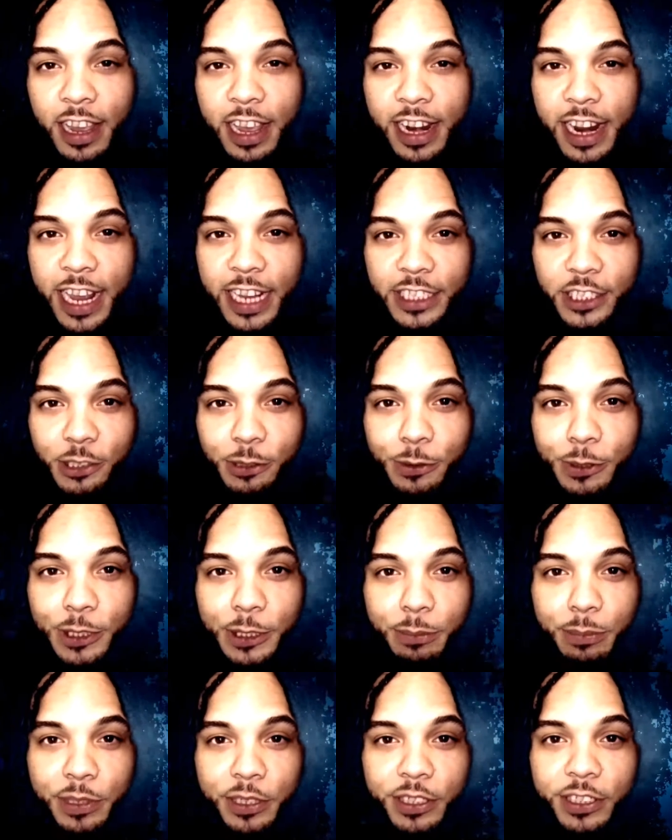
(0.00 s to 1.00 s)
it has to
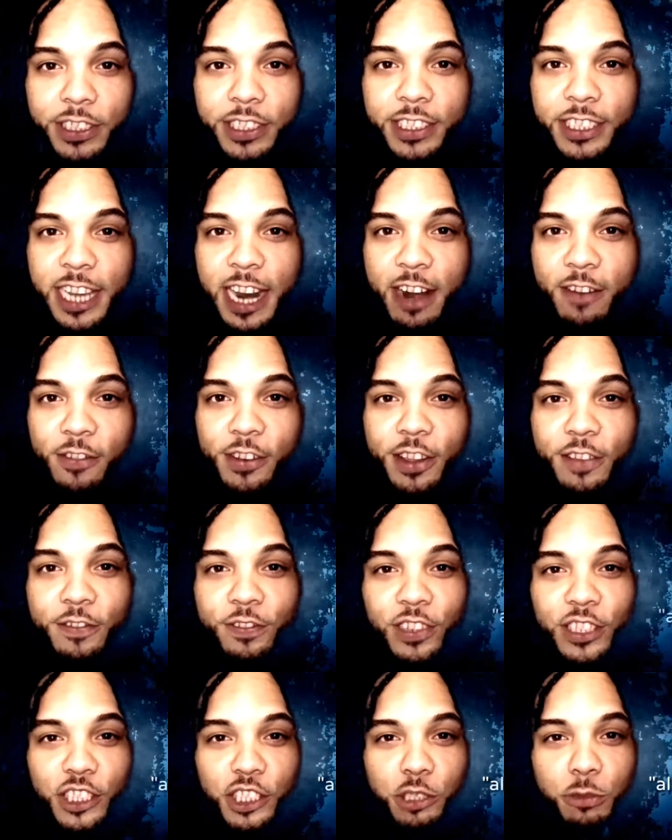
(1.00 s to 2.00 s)
experience every
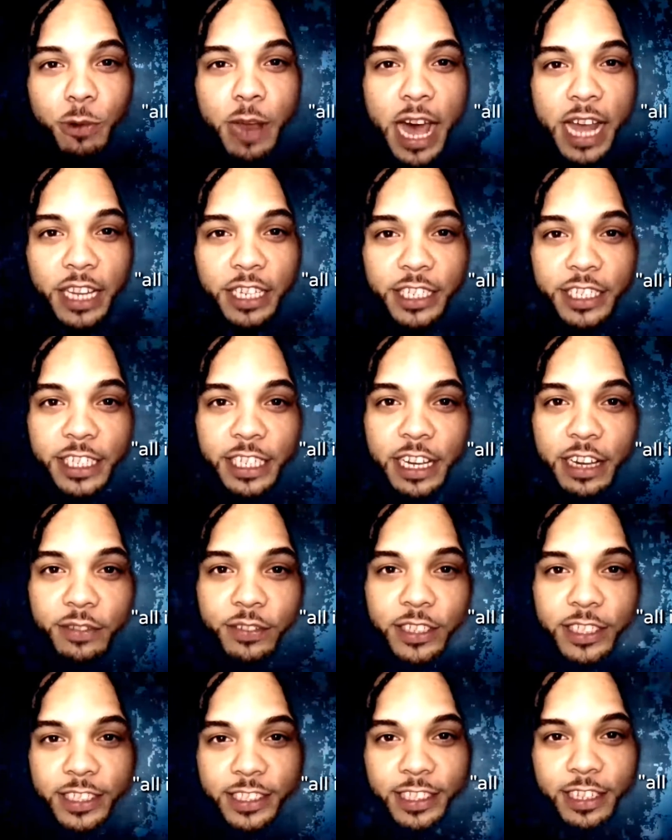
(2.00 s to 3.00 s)
eventuality
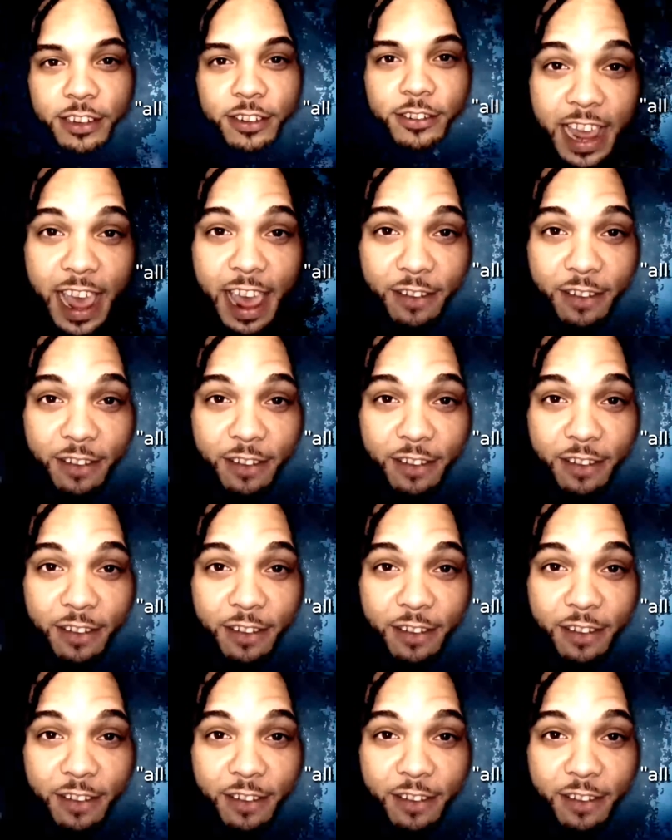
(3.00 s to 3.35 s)
of itself.